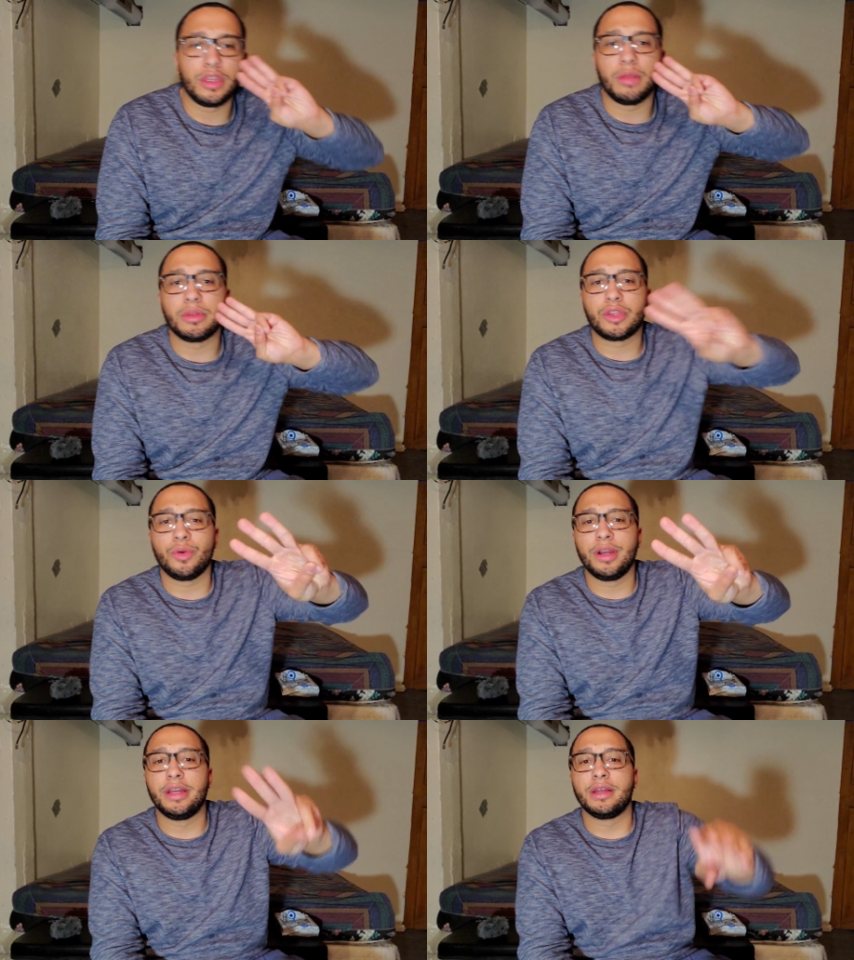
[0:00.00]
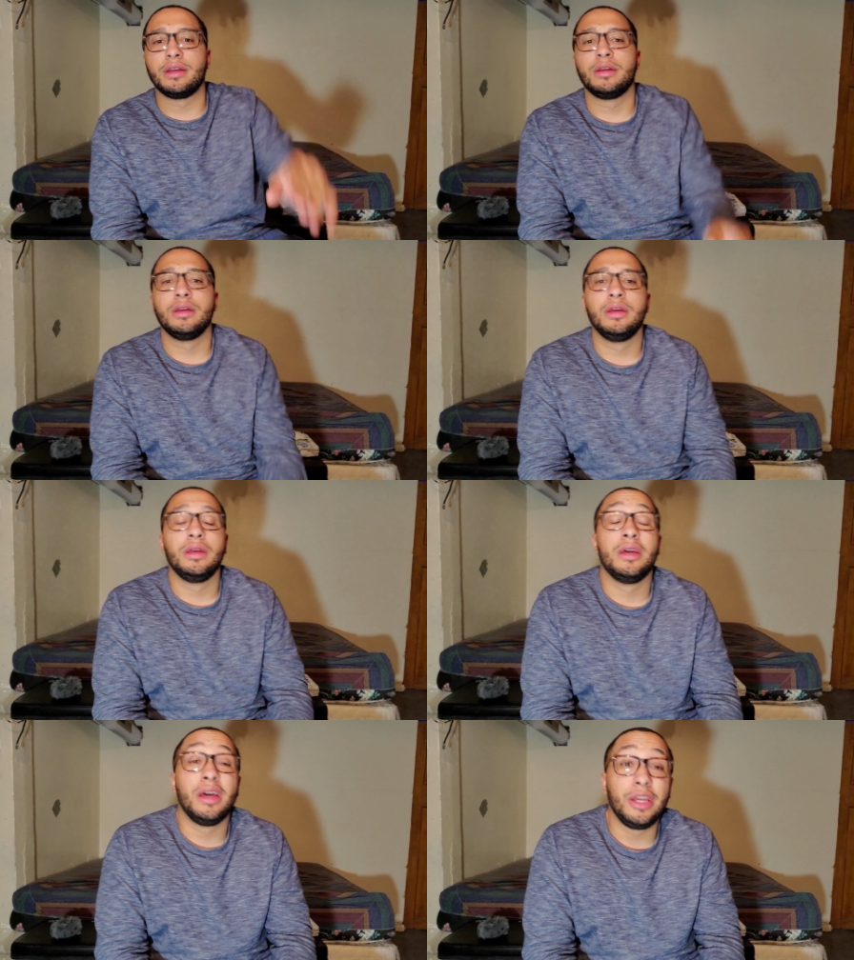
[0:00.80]
Number three,
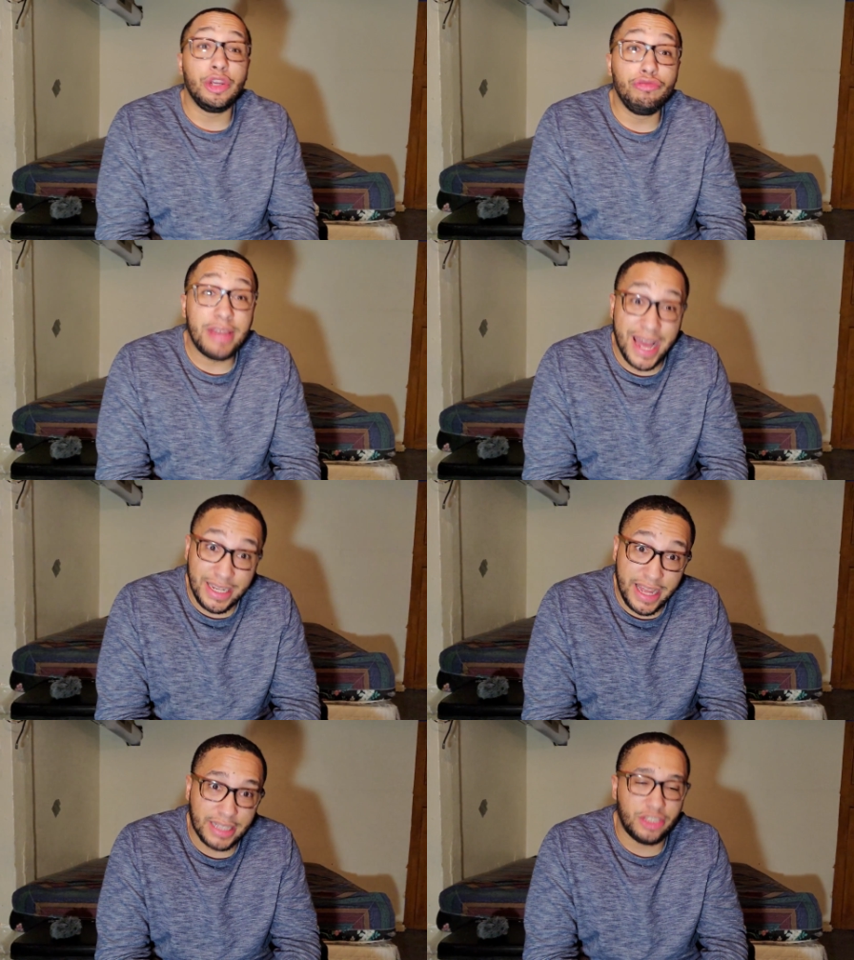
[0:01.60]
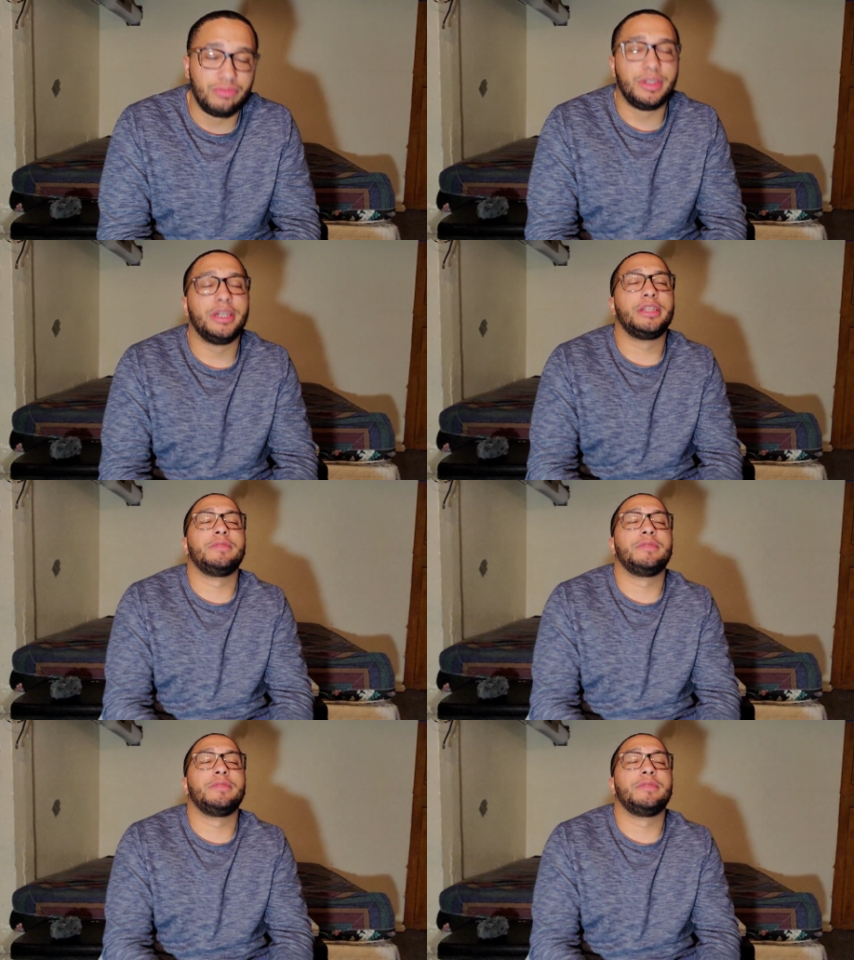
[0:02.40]
you net deck too much.